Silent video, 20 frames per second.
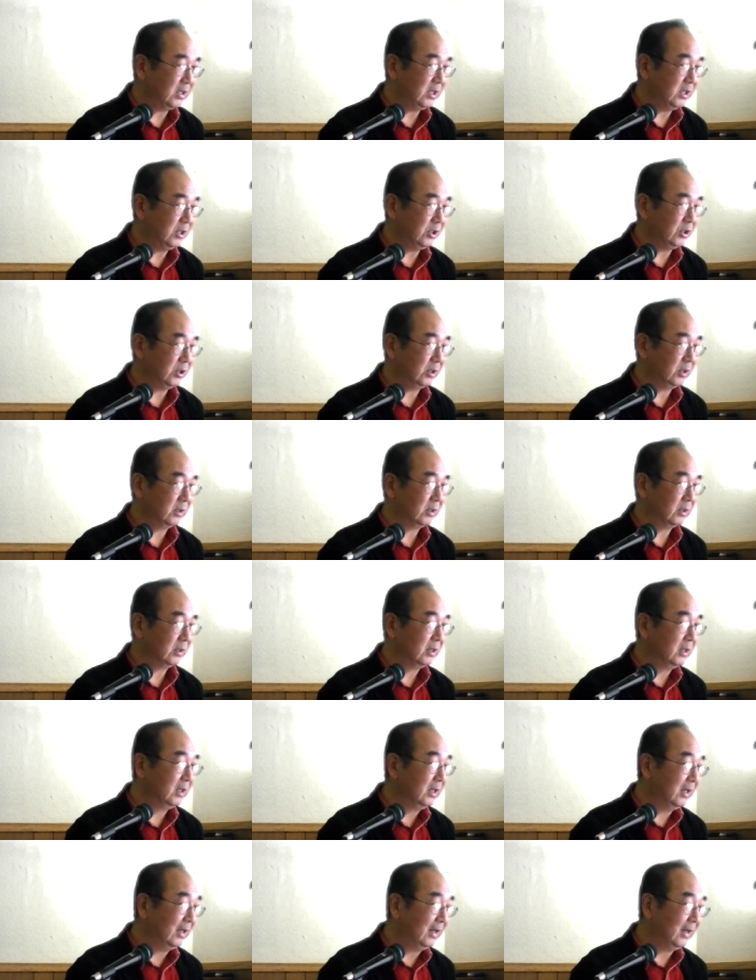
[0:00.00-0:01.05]
attention
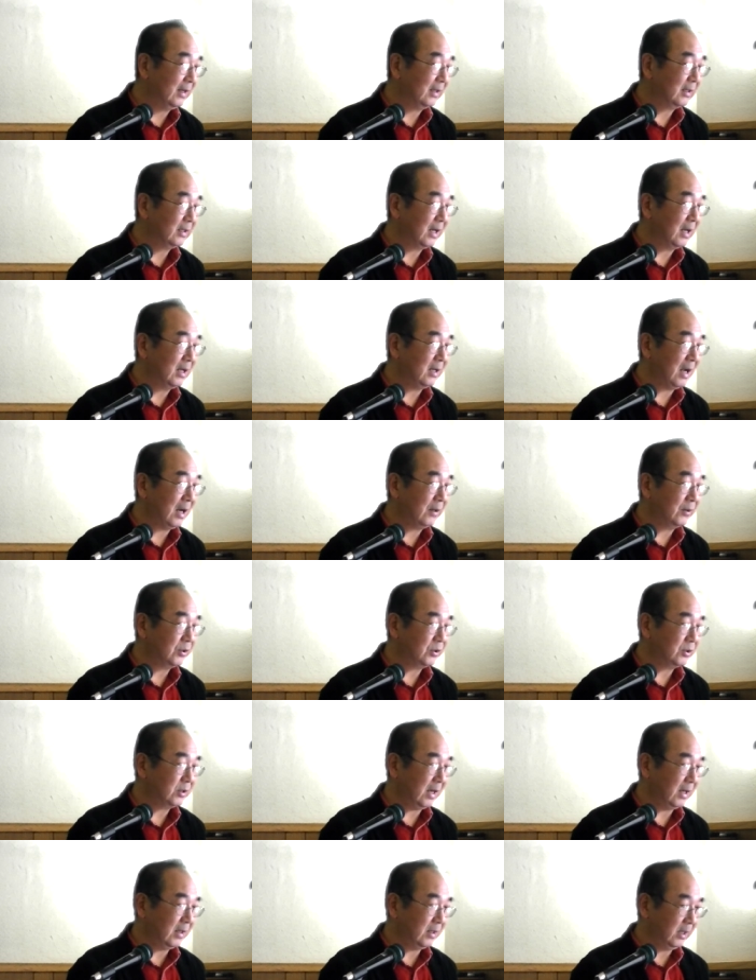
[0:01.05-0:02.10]
and gain
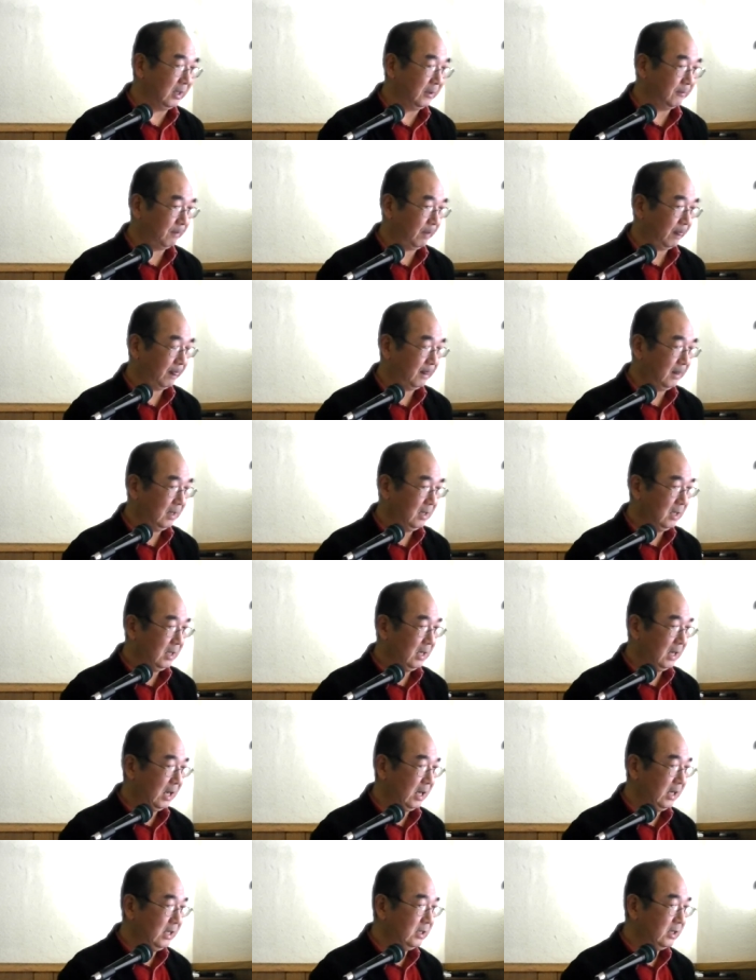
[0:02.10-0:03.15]
understanding.
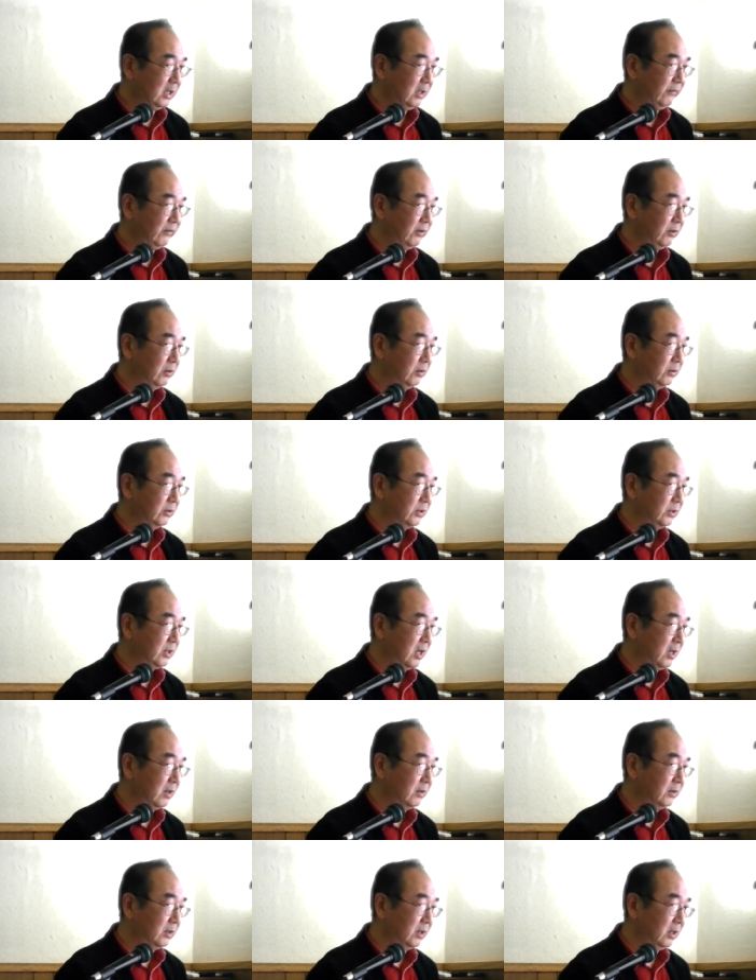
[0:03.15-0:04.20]
I give you
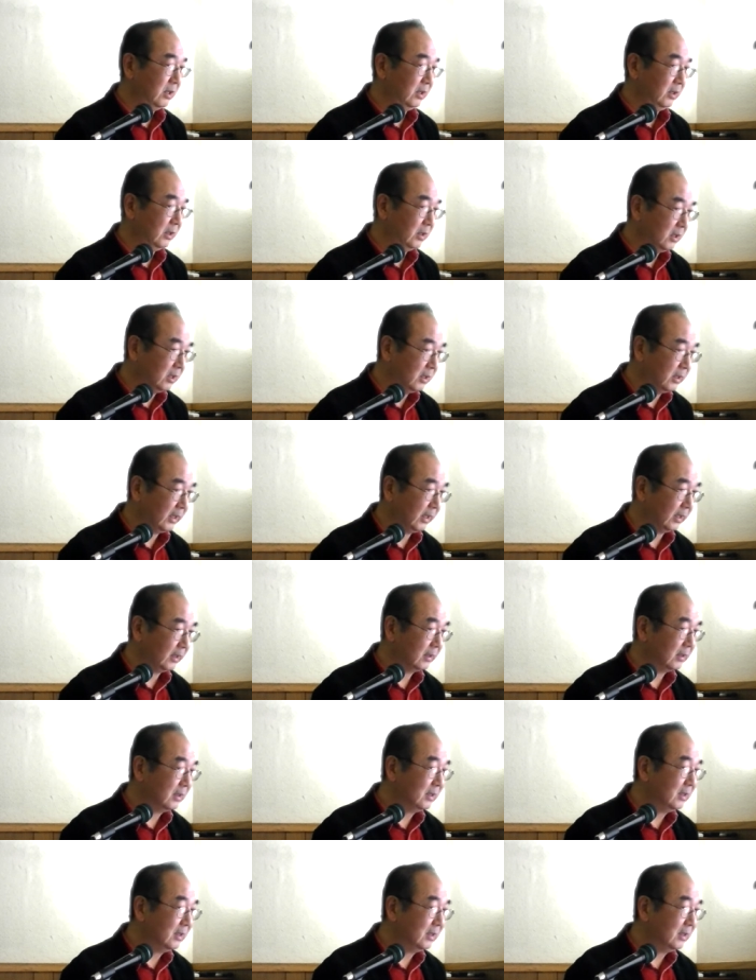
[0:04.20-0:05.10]
sound learning.